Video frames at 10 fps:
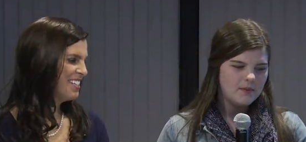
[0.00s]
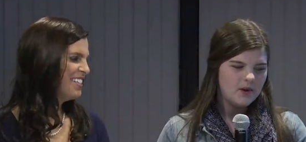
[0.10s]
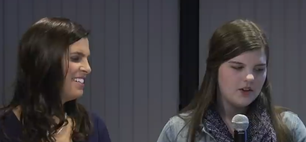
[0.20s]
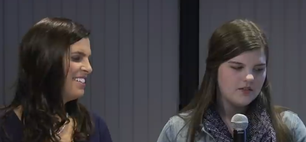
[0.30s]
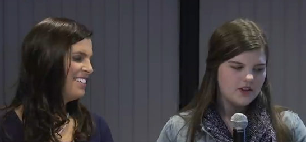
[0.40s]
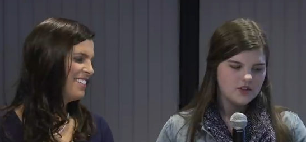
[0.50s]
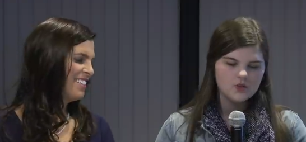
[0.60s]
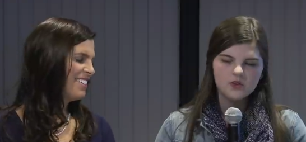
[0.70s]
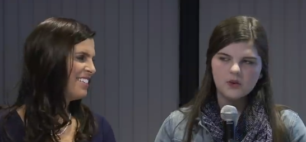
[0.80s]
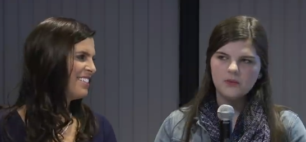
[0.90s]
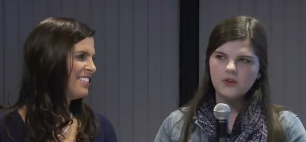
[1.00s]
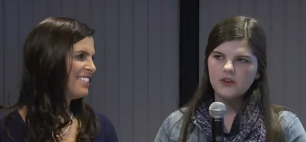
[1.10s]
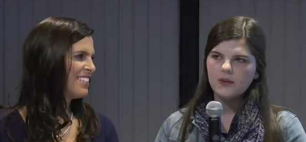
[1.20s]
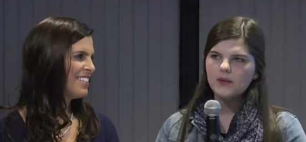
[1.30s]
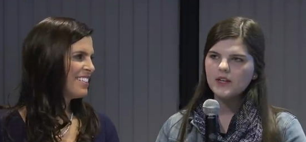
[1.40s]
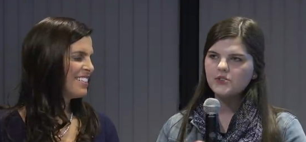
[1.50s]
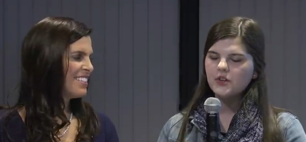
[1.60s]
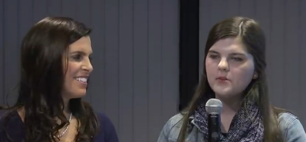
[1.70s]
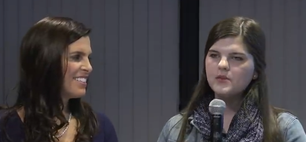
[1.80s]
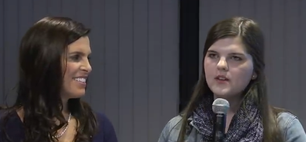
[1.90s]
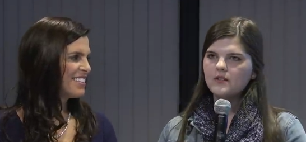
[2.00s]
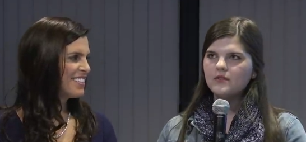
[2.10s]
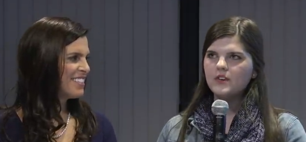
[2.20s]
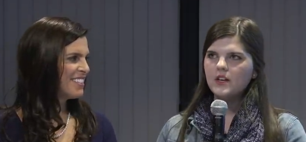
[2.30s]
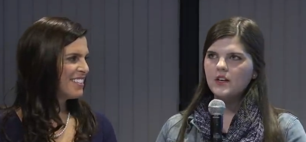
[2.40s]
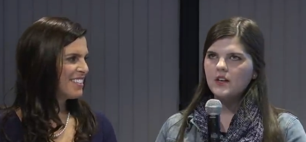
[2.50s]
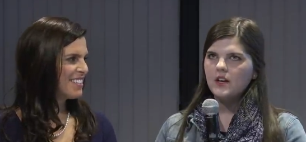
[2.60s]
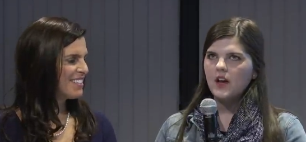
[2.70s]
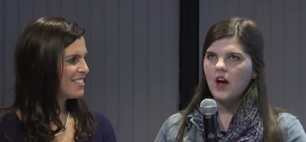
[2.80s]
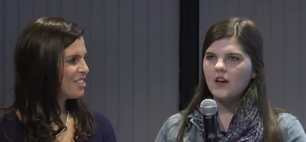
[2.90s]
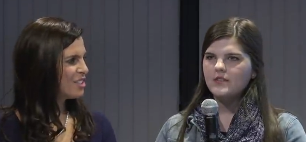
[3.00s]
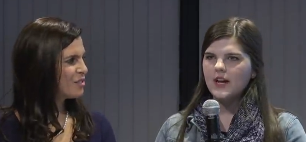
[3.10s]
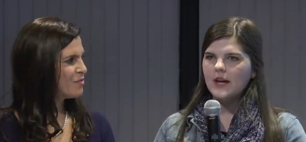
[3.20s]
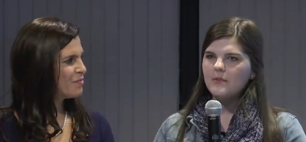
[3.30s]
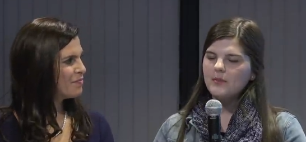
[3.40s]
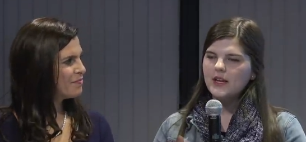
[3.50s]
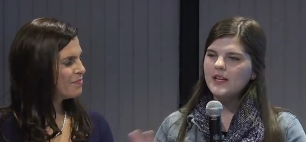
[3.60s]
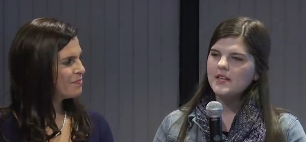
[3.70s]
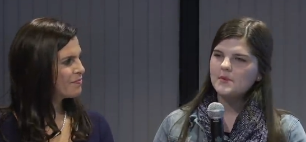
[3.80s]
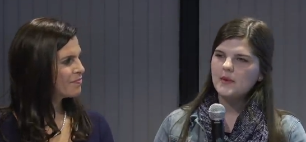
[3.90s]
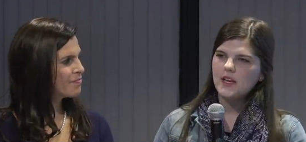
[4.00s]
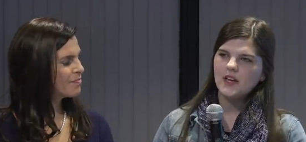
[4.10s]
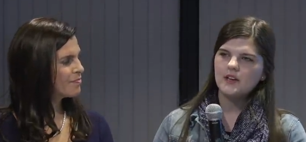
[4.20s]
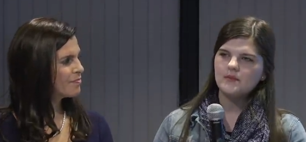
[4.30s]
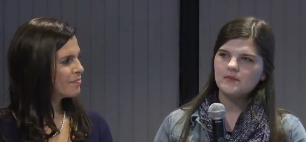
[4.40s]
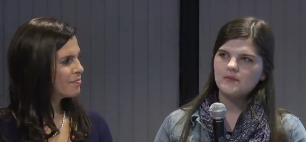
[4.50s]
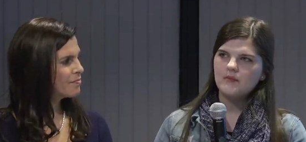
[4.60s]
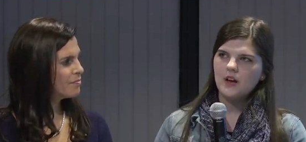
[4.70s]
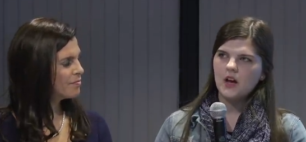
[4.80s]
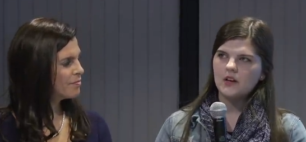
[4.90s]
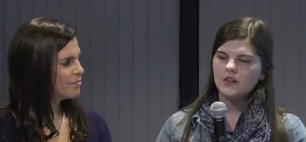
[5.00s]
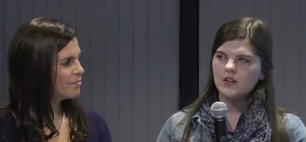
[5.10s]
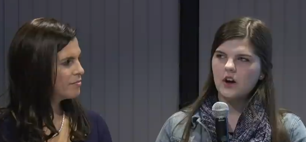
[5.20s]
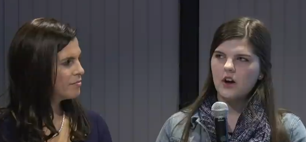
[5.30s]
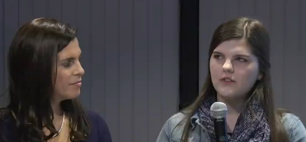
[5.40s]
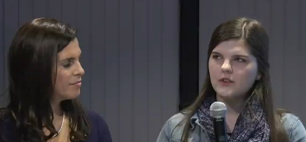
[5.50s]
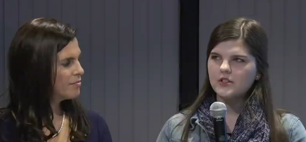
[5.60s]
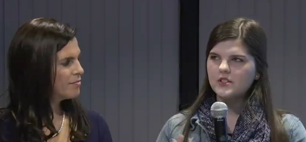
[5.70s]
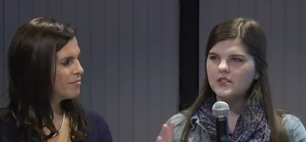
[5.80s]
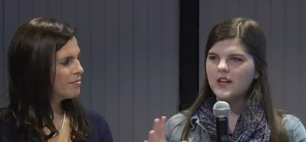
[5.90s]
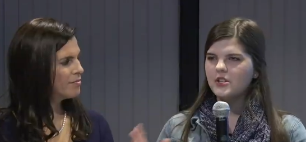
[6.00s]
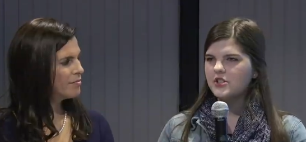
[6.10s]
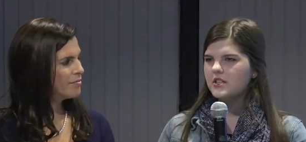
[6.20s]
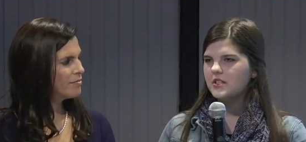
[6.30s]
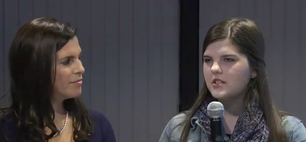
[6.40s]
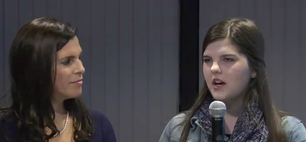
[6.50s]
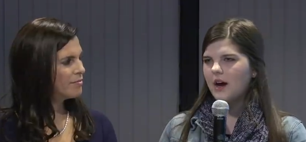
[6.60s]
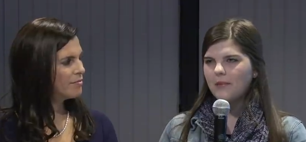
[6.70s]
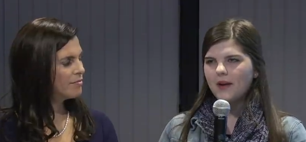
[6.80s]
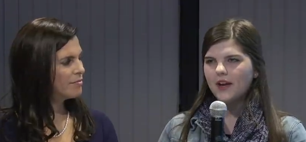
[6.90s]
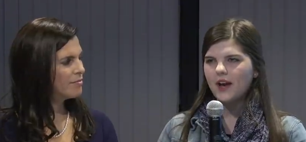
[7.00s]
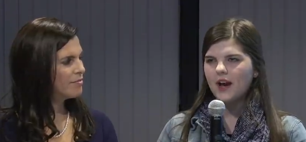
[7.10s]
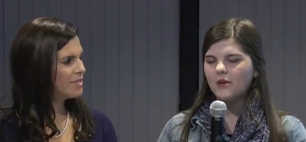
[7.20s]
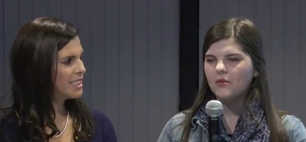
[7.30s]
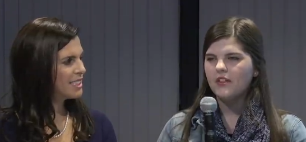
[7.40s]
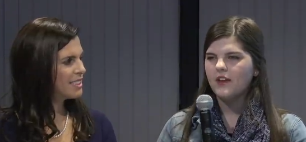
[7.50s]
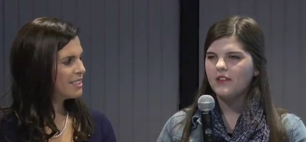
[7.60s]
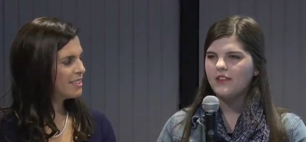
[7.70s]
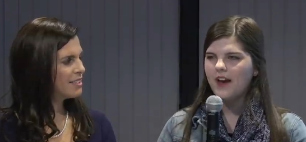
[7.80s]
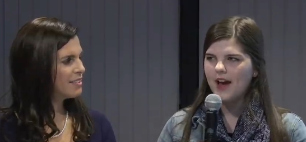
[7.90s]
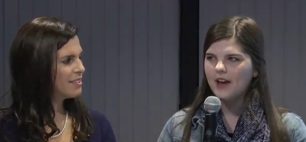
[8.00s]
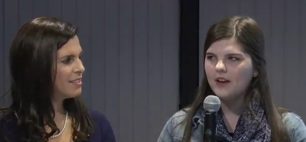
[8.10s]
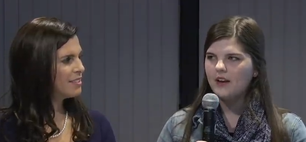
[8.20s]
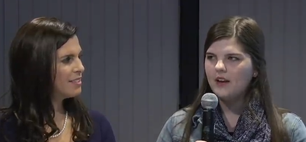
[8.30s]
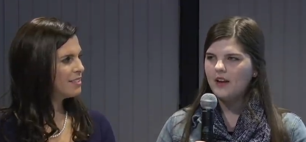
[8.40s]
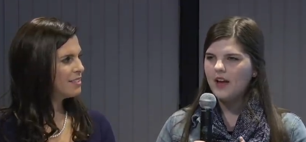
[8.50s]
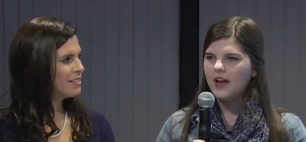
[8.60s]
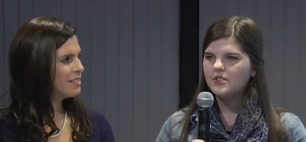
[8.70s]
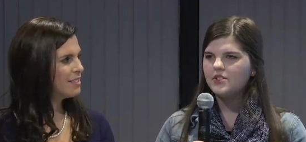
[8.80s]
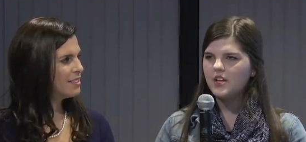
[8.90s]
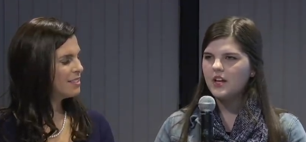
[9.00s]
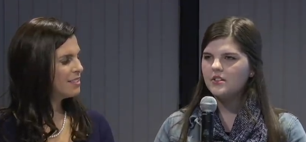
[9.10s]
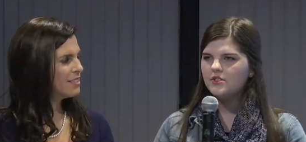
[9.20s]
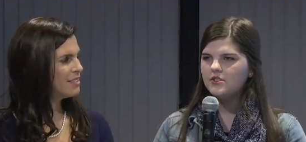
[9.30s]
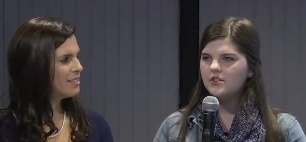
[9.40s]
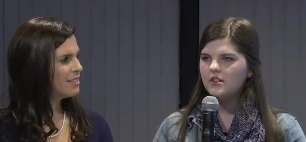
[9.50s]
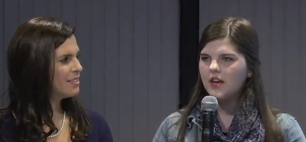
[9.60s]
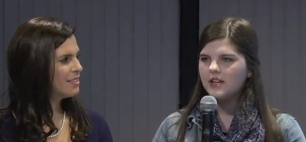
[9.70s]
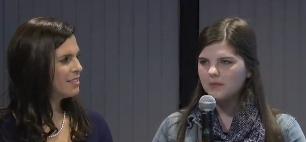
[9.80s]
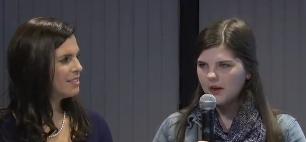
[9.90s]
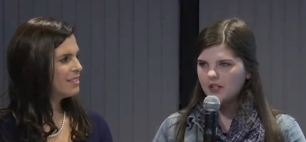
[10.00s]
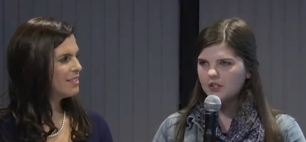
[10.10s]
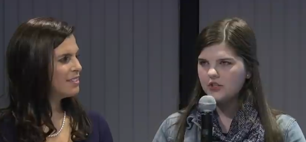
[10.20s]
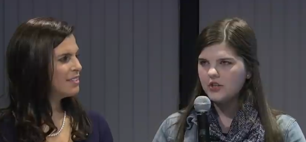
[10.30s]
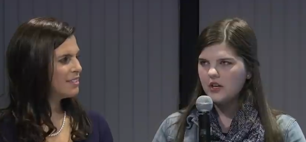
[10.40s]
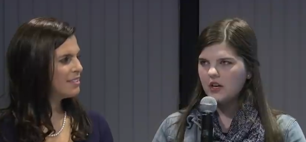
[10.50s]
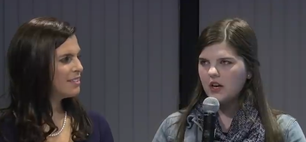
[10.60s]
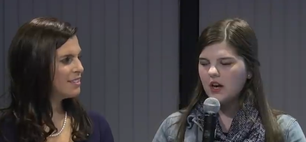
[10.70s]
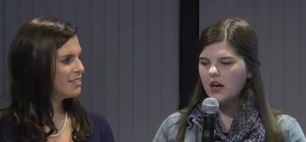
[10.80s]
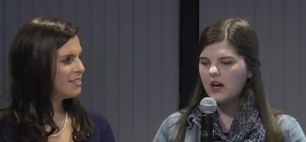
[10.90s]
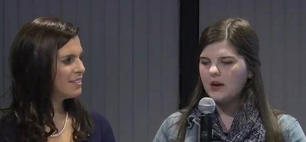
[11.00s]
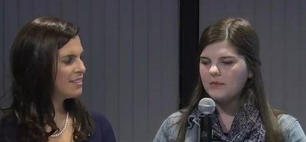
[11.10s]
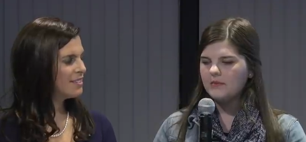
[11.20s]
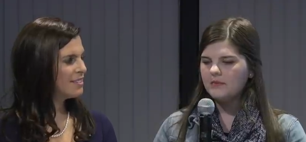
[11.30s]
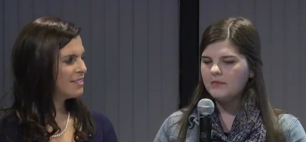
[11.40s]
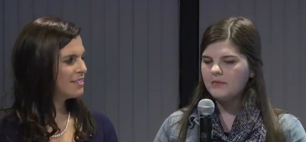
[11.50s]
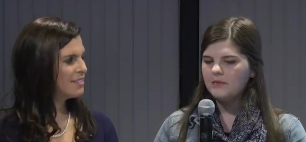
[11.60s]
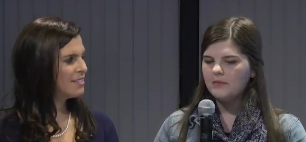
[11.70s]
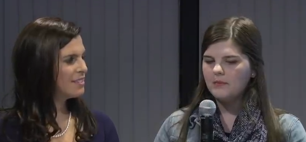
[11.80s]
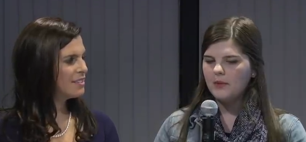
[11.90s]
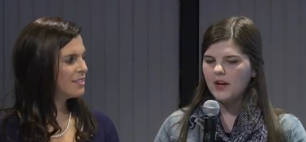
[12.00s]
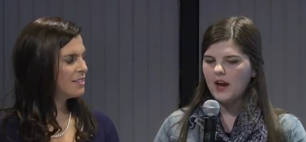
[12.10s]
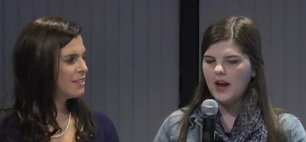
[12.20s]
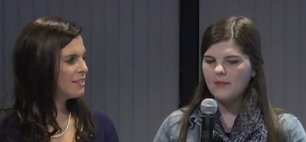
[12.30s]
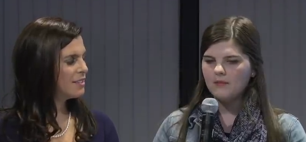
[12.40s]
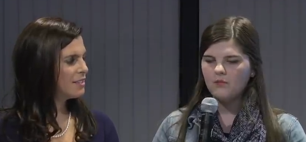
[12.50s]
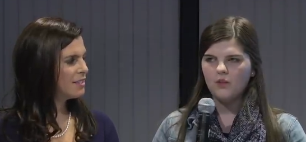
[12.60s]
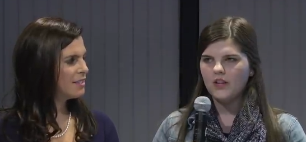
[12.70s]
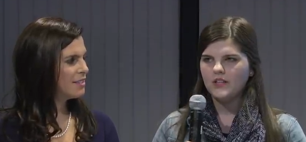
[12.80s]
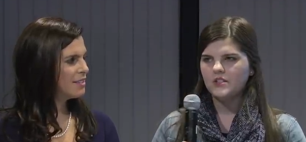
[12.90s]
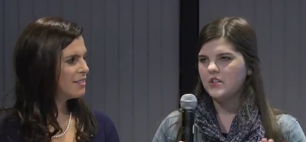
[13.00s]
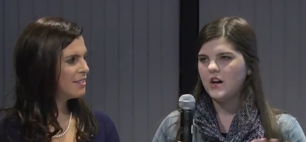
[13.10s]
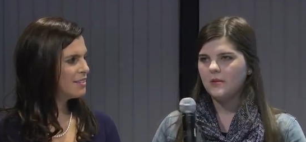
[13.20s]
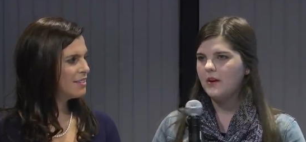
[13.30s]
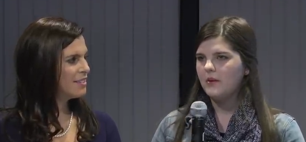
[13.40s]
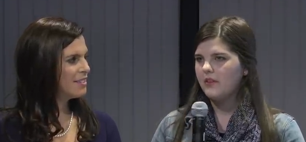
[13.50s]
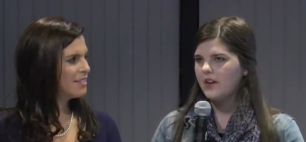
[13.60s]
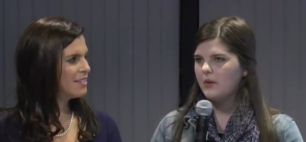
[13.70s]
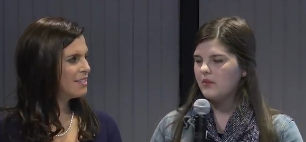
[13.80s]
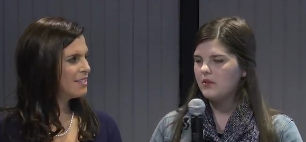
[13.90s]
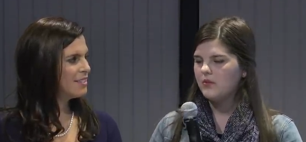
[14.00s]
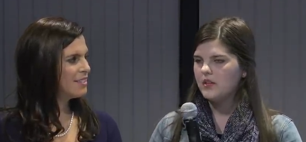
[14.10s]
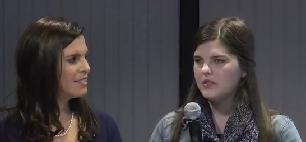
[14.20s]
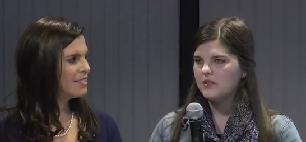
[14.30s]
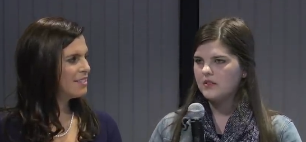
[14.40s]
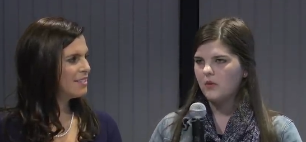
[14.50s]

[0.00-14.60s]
Speaker 1: a part of the school community. But in terms of diabetes being a conversation topic, I don't think that has changed as much. But I'm willing to talk about it with anyone who has